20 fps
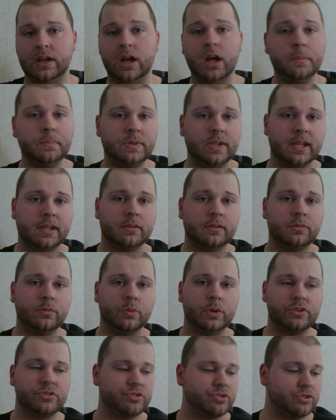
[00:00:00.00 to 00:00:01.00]
update,
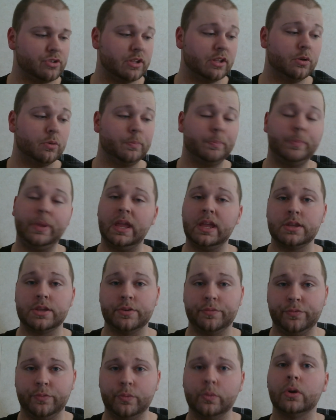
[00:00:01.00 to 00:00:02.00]
which it'll ping
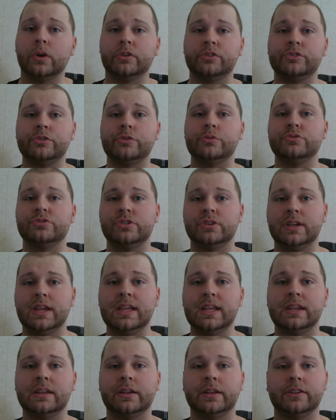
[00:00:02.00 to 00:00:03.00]
you for as soon as you
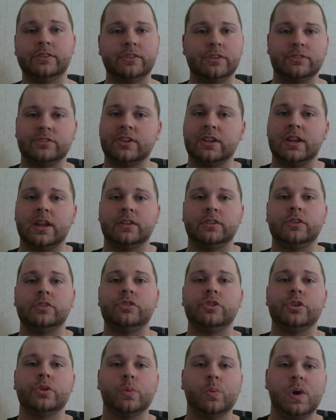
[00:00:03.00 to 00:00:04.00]
get it, because it's connected
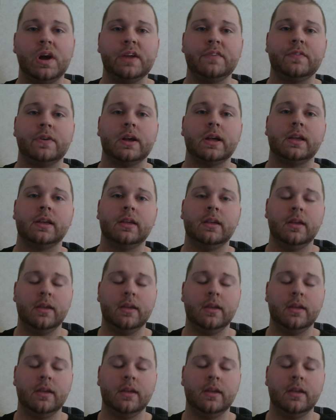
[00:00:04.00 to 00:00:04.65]
to your Wi-Fi.